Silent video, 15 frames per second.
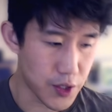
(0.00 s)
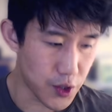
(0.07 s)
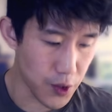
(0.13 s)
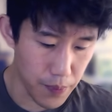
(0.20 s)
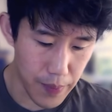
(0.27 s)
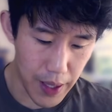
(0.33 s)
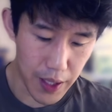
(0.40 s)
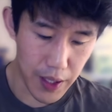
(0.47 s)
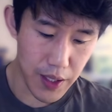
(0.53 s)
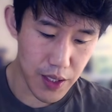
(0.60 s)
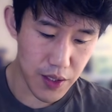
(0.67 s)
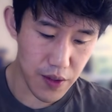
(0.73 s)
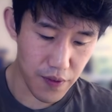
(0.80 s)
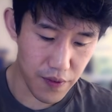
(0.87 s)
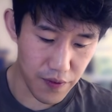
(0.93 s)
so meta
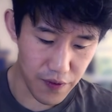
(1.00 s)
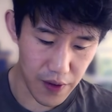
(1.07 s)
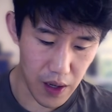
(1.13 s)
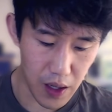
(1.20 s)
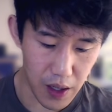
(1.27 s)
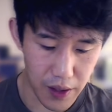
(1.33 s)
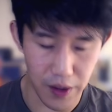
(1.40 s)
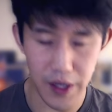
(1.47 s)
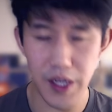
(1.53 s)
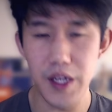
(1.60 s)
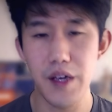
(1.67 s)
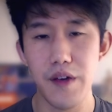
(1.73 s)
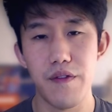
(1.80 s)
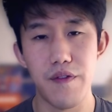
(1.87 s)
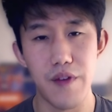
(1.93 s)
is a
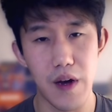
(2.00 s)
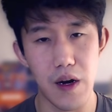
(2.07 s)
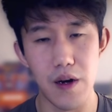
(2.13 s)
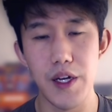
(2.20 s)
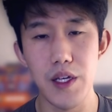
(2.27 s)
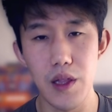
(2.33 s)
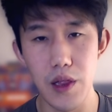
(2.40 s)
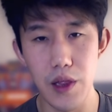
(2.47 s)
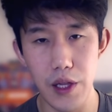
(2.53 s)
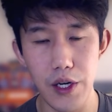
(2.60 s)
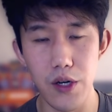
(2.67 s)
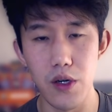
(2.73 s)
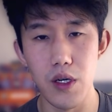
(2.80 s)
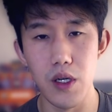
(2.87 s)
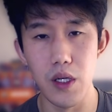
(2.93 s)
very, very
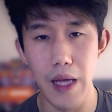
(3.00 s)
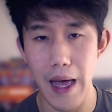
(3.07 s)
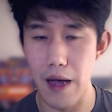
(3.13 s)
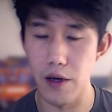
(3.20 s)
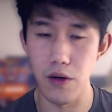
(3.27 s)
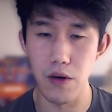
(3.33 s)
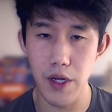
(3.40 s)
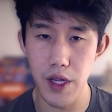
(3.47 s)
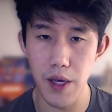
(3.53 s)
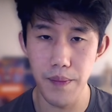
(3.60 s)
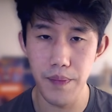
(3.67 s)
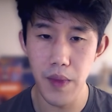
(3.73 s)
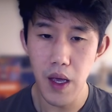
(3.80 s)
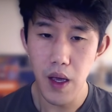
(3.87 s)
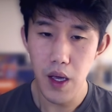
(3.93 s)
literal algorithm.